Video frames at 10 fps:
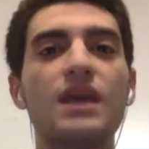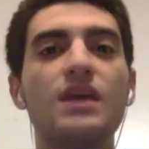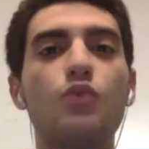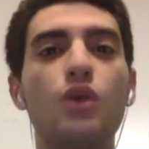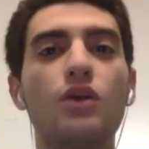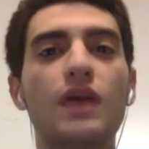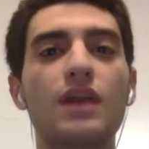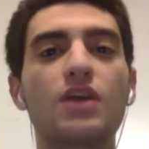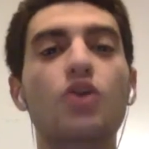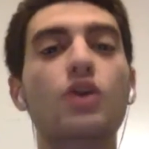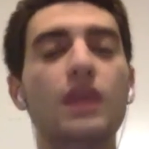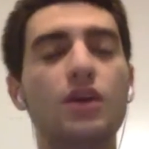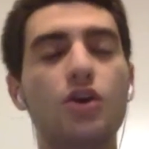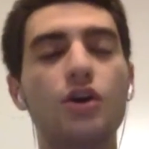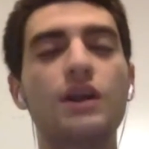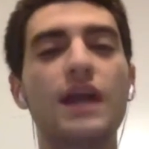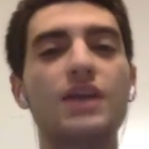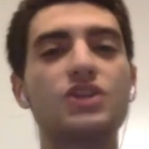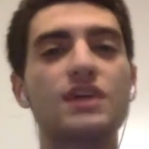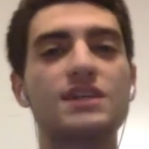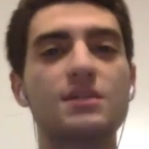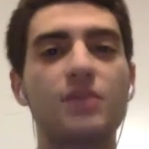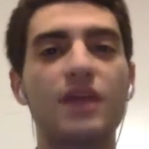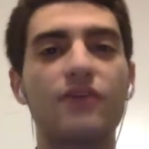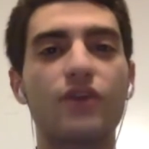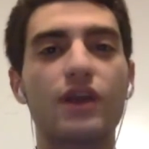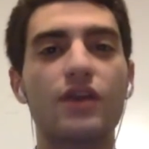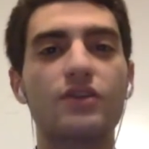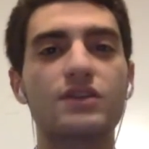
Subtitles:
he will get it here. He could get a chance to play for another